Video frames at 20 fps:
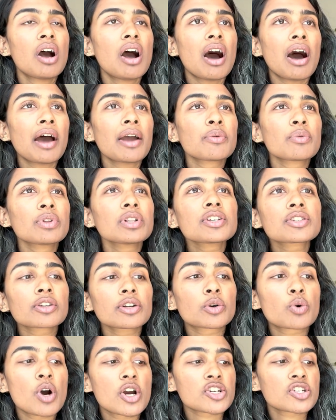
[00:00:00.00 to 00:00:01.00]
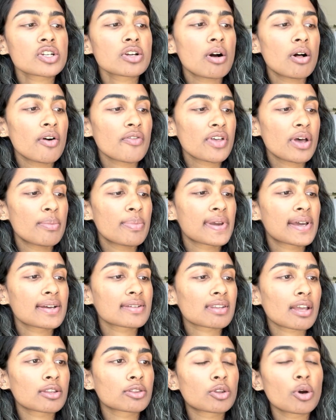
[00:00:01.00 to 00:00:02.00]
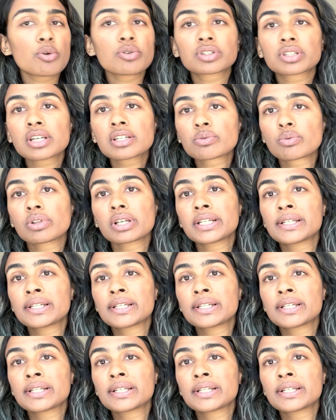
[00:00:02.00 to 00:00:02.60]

I really started questioning all of that because those things really